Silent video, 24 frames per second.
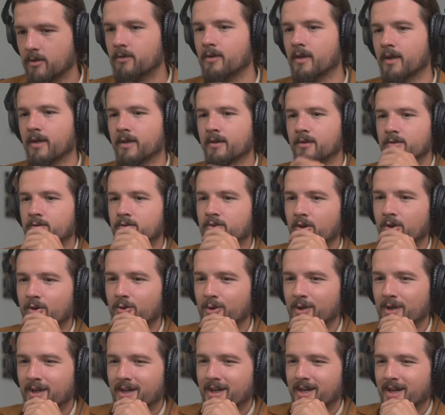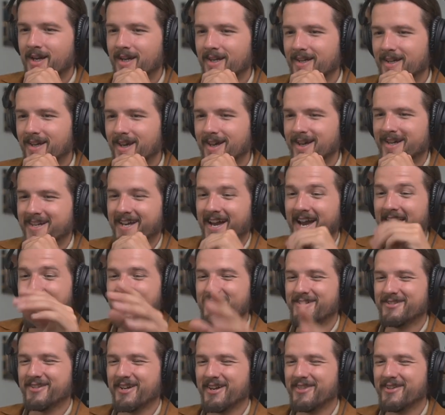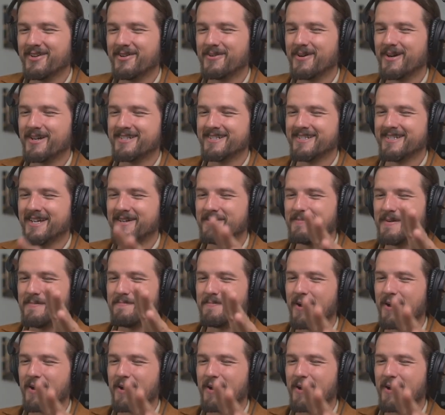Okay. So I just thought of the question that would be